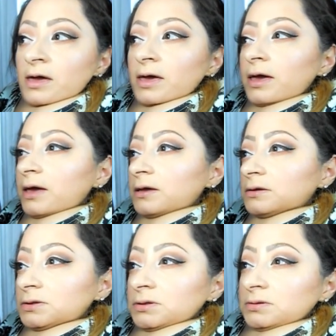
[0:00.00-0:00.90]

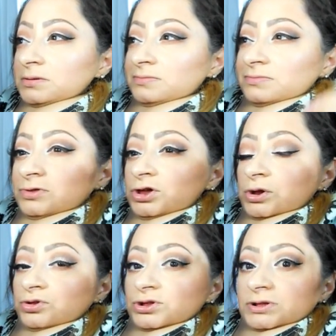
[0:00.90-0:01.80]
and you
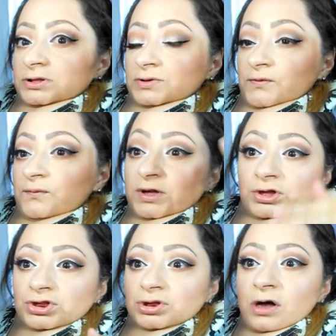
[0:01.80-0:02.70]
know, just to
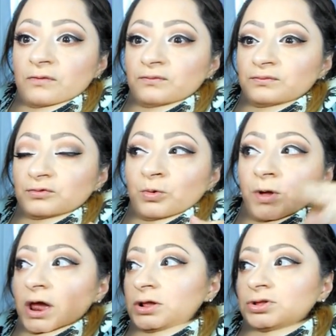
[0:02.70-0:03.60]
finish off
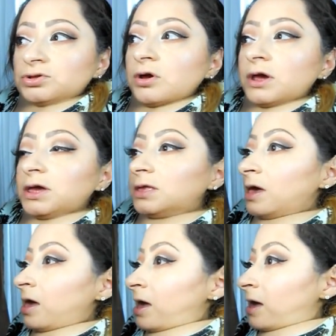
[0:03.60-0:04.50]
what I started. So I'm
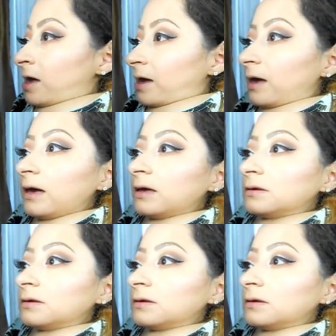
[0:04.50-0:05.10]
going to apply